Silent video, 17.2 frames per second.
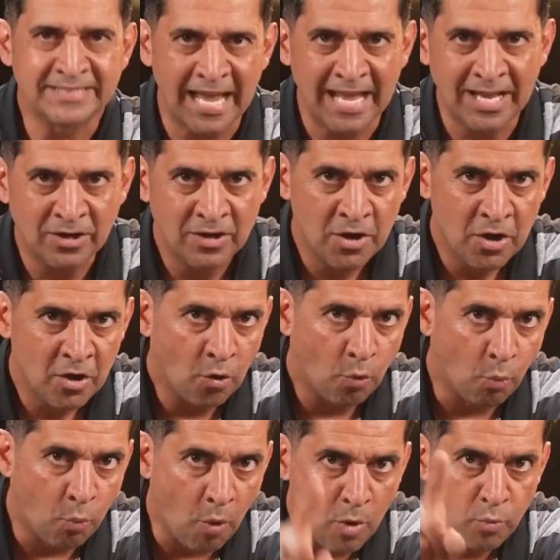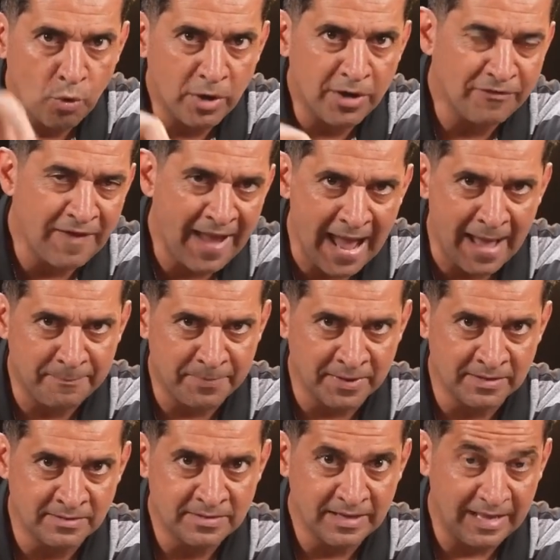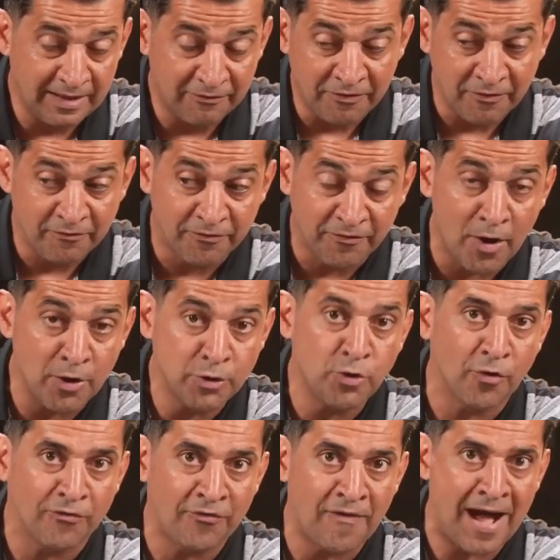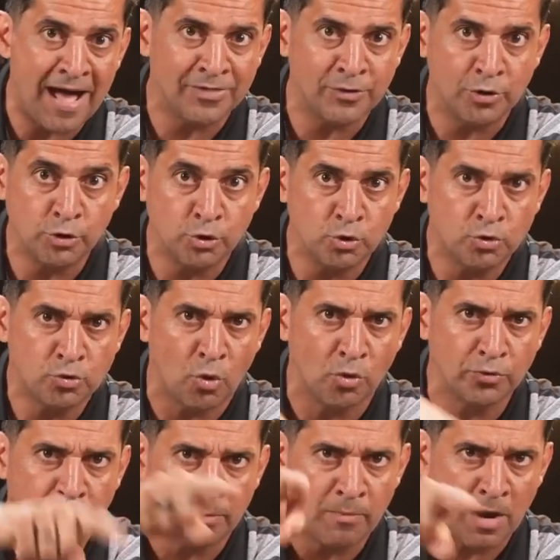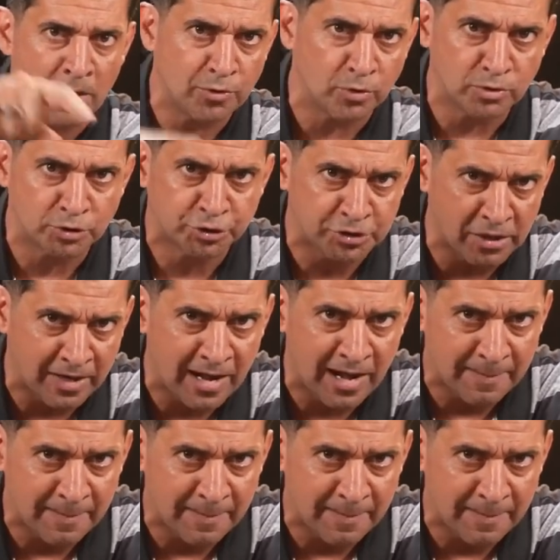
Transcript: saying, what would have happened if in front of your father you told your mother to shut